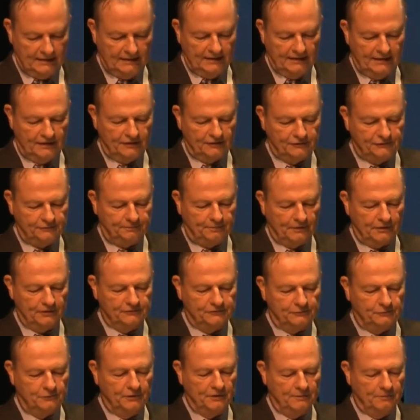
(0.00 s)

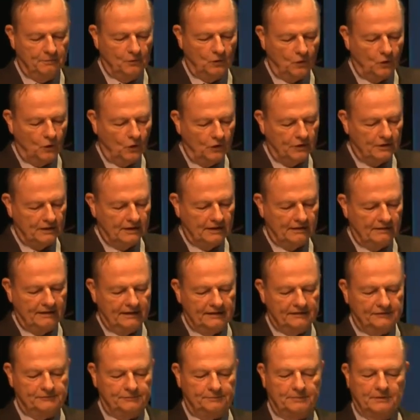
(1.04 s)
interspersed with more ordinary
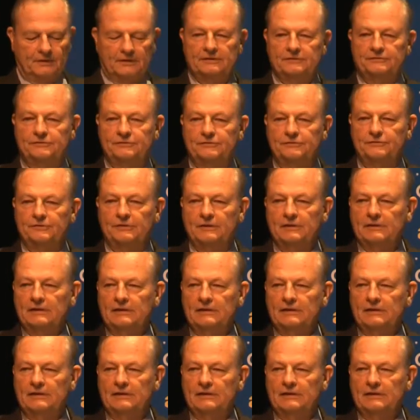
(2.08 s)
experiences